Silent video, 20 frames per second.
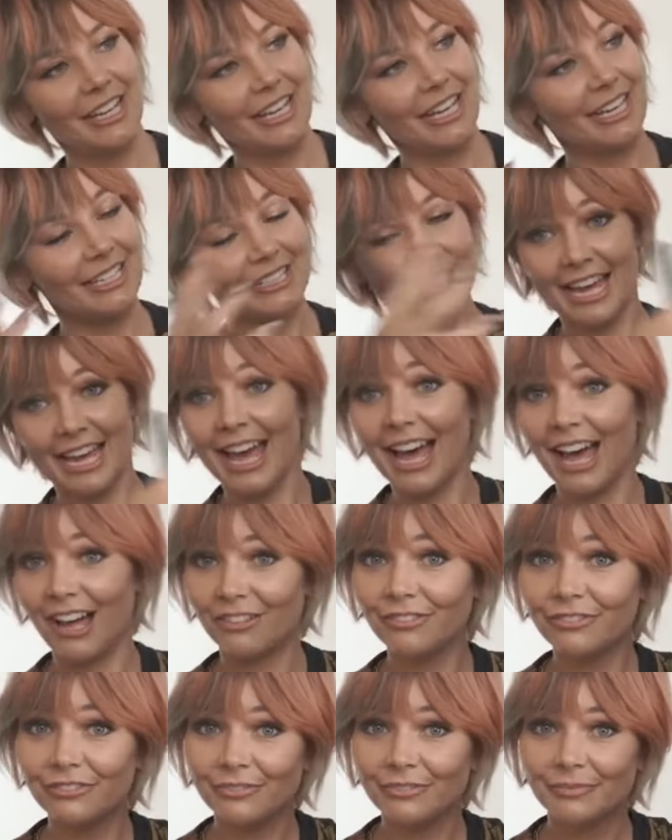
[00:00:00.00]
it to
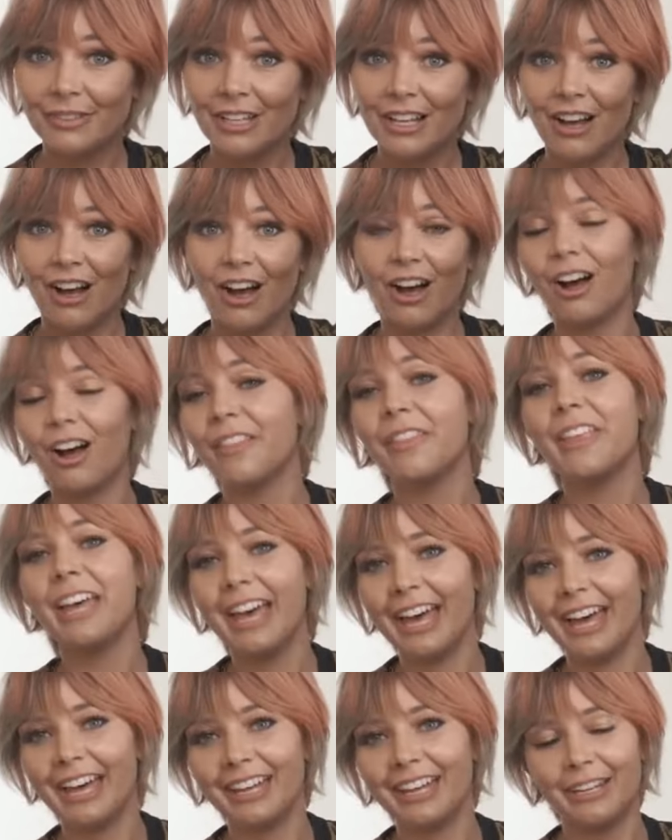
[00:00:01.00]
have on the
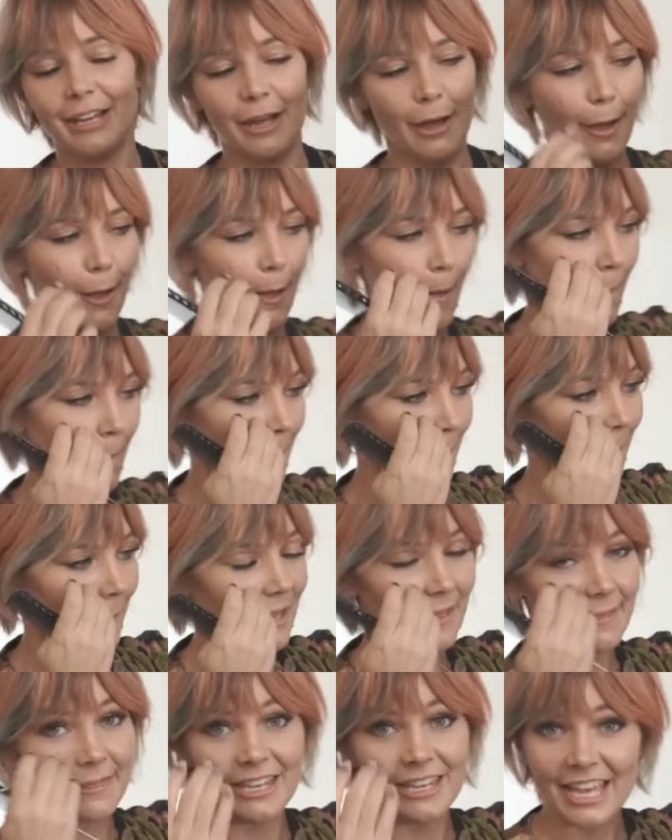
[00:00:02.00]
head
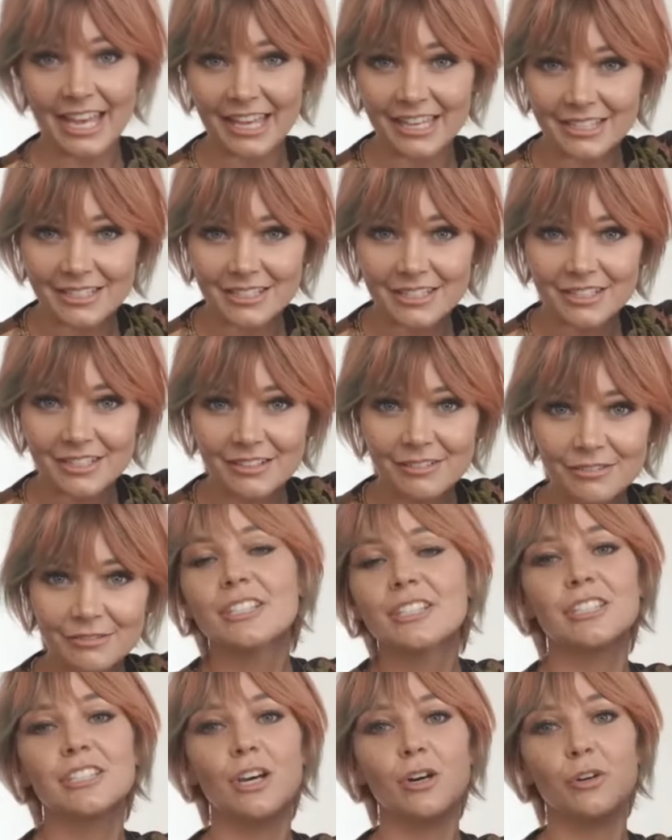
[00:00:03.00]
in the end.
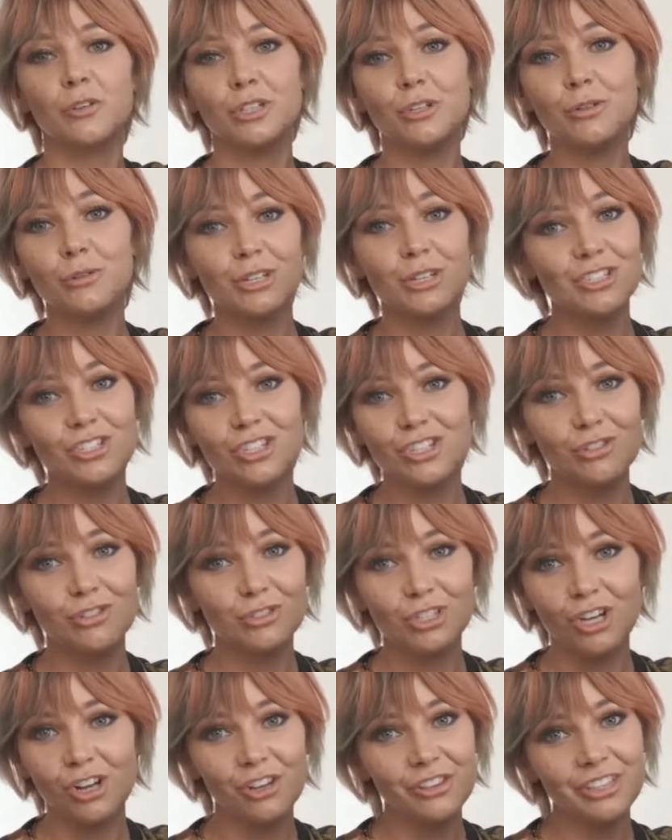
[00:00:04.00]
So you can
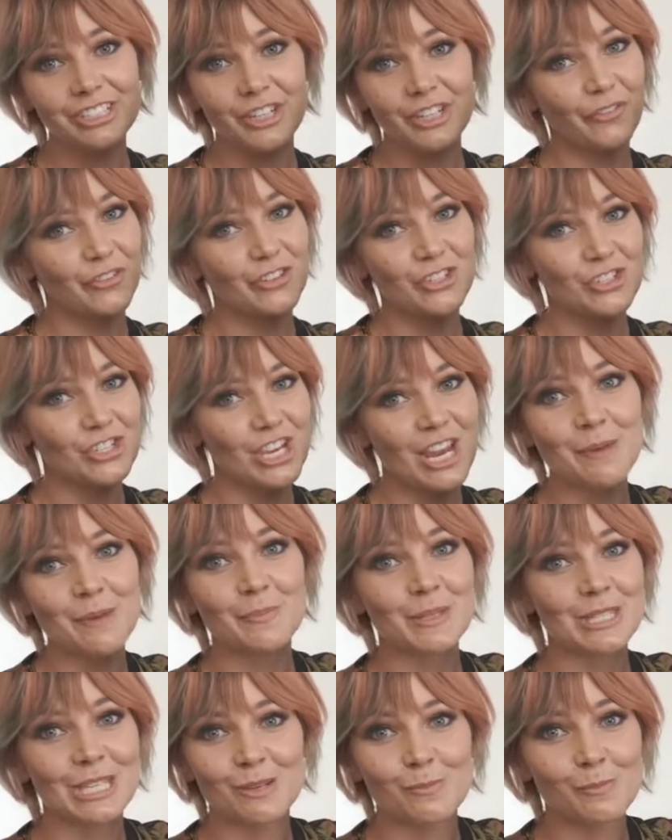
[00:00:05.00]
choose all the different
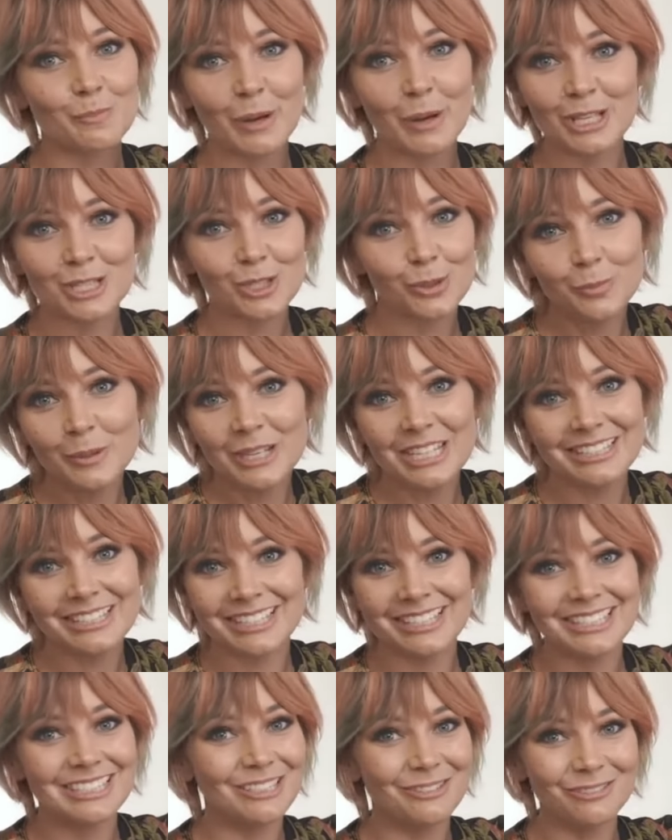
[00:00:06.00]
shapes and puzzle
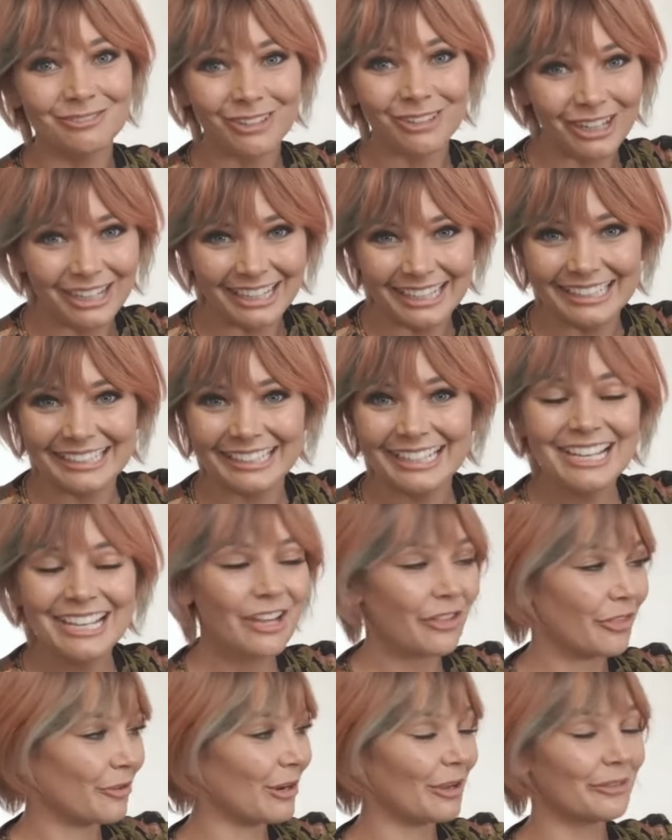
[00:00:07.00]
pieces you want
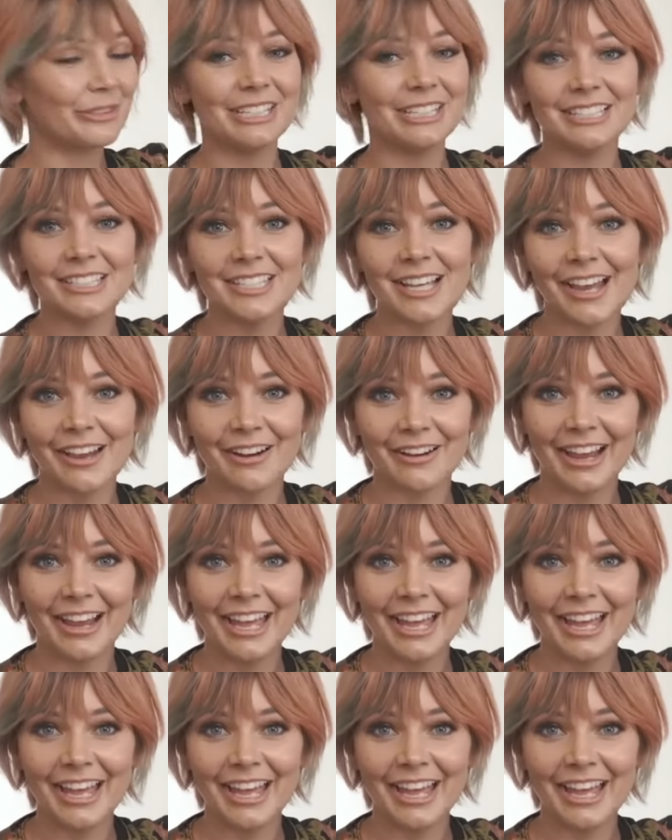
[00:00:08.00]
throughout the entire